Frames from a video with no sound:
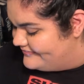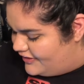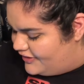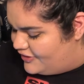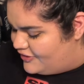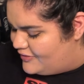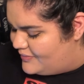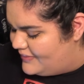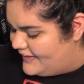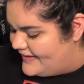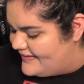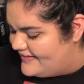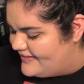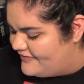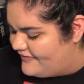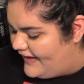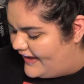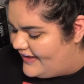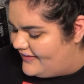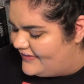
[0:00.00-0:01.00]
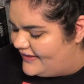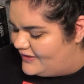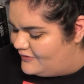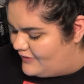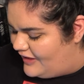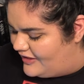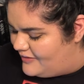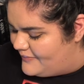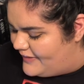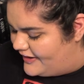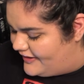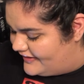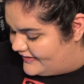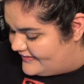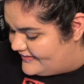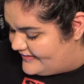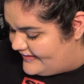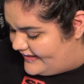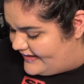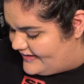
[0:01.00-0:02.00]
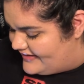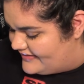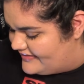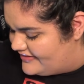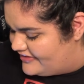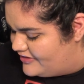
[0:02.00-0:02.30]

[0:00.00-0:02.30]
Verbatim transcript: Who plays the violin while America sings?